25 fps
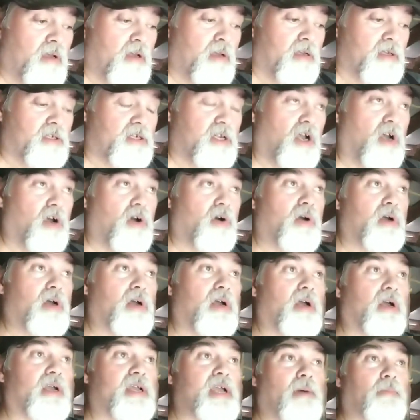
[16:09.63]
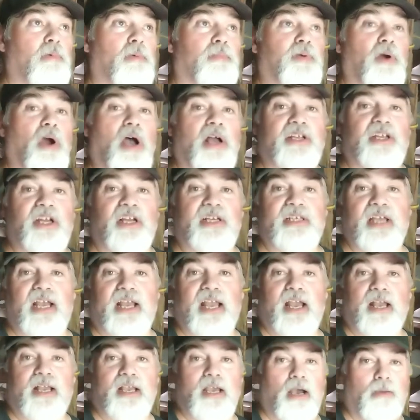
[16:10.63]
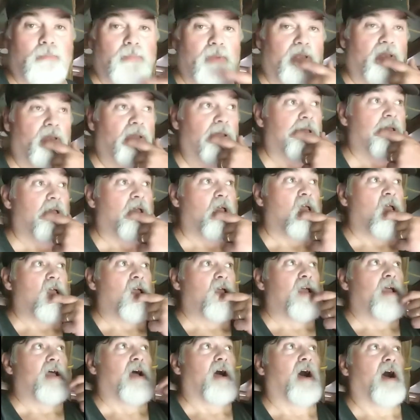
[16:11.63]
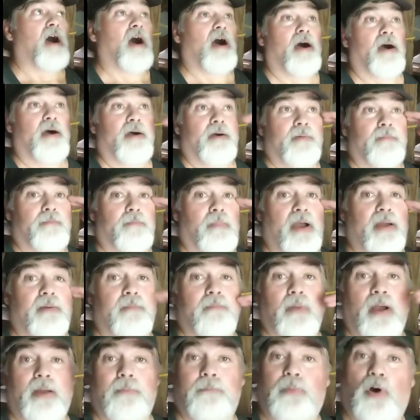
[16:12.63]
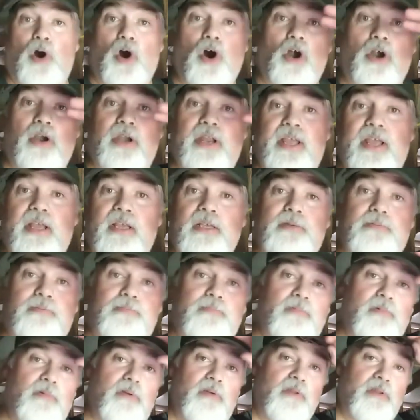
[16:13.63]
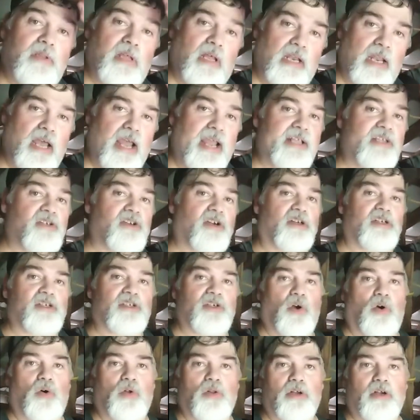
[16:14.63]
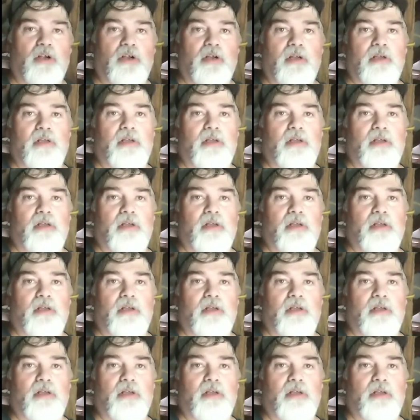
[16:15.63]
So a couple projects I got coming. My barn is, the lights are solar.